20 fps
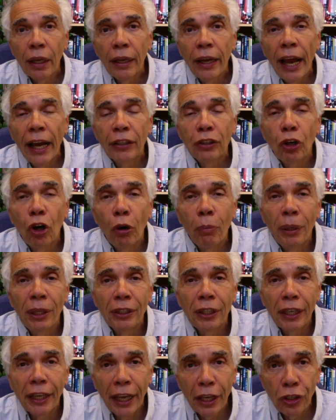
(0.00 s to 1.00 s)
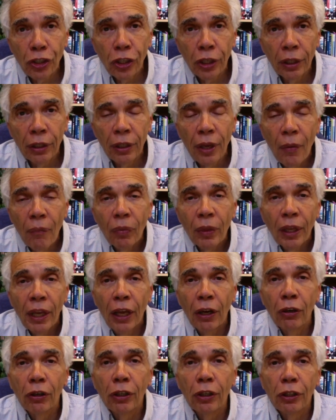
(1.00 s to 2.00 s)
At home in the kitchen,
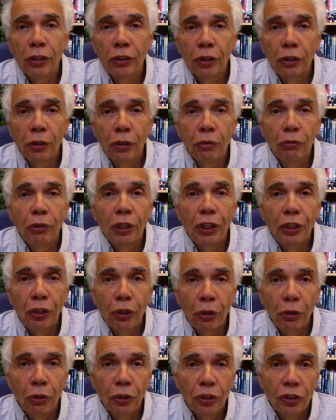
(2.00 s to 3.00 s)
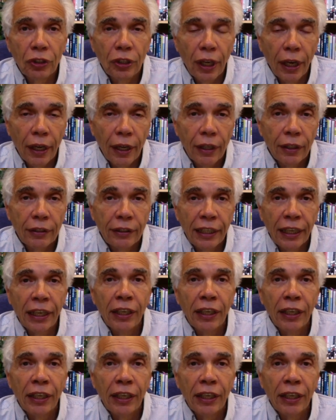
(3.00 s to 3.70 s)
in order to reduce the